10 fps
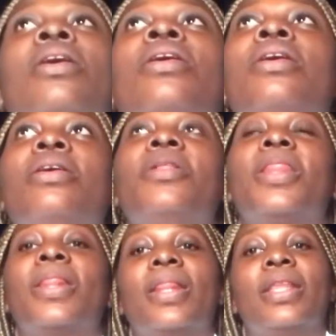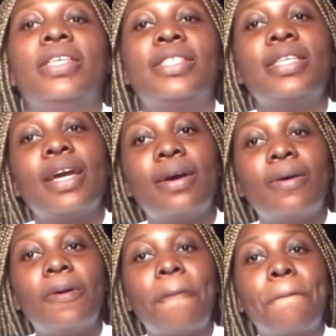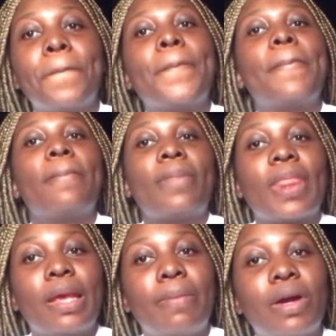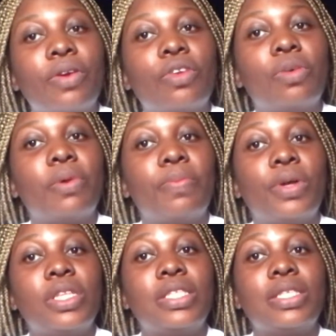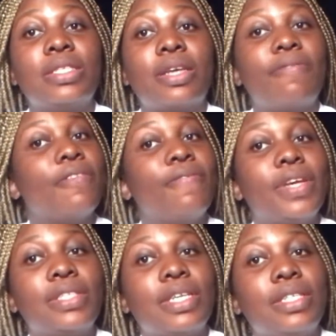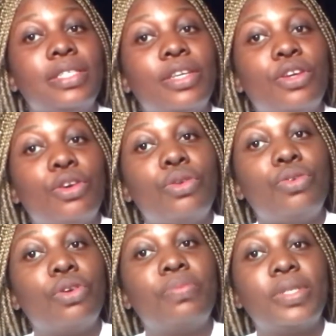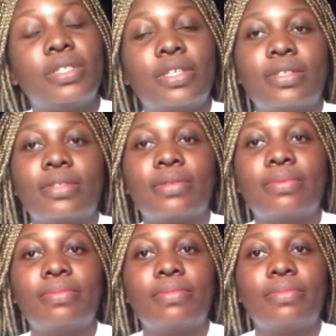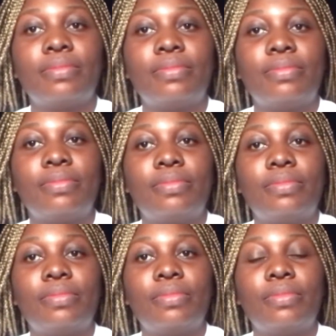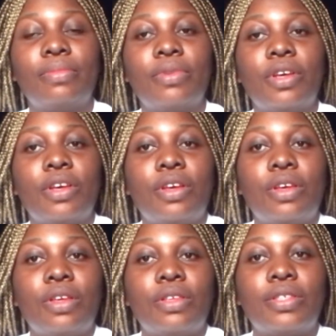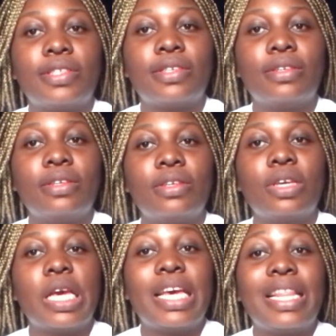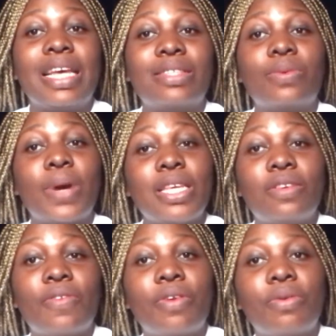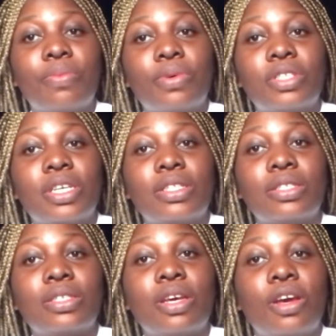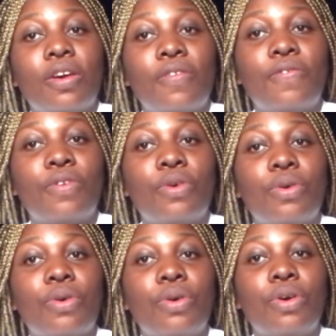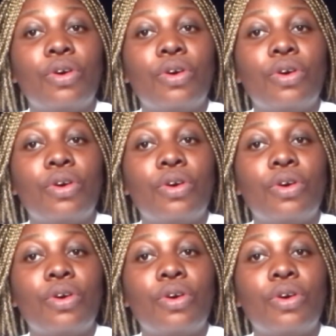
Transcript: You see how macroeconomic policies have affected your business. You see, that's why it's very important for